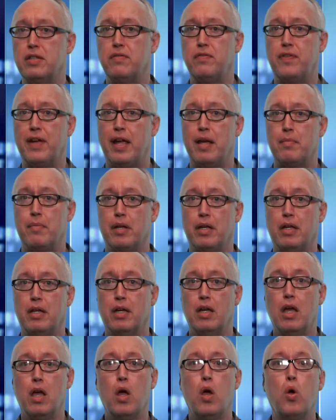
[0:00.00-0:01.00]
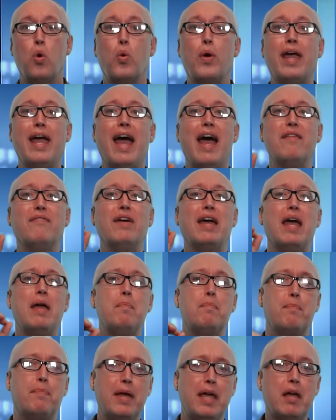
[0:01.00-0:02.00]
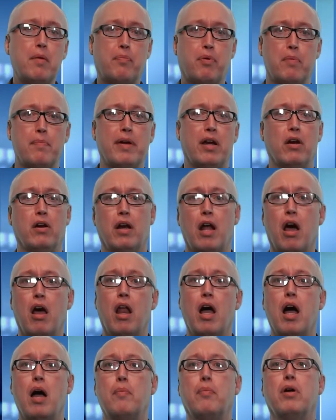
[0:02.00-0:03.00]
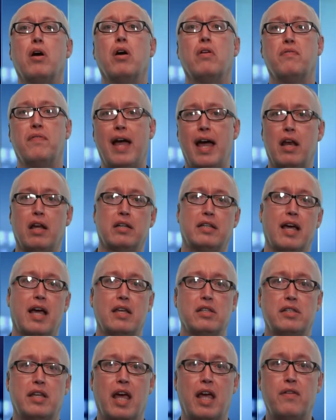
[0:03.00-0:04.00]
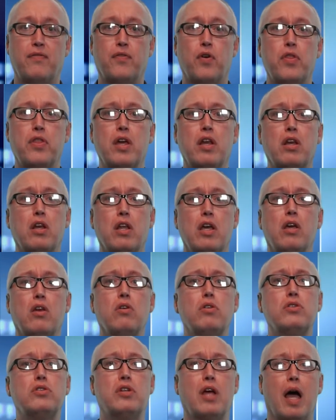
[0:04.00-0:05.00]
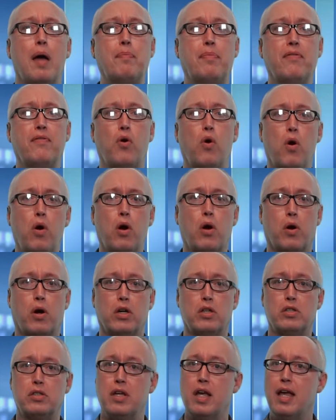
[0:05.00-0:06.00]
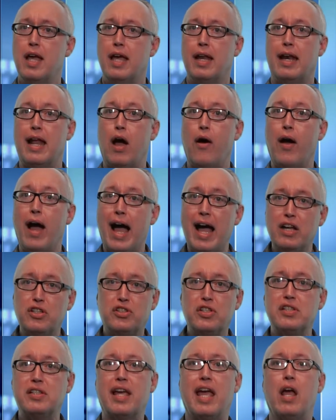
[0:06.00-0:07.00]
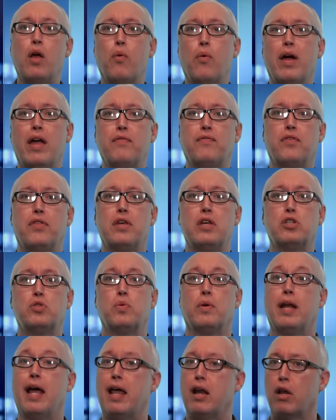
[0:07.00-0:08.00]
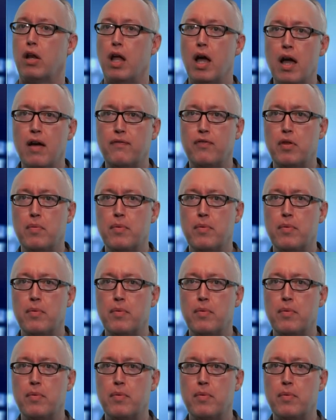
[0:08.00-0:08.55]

and family. We have a big premiere at Alhambra on Valentine's Day for The Little Shop of Horrors. Now, I just can't wait for this one. I love the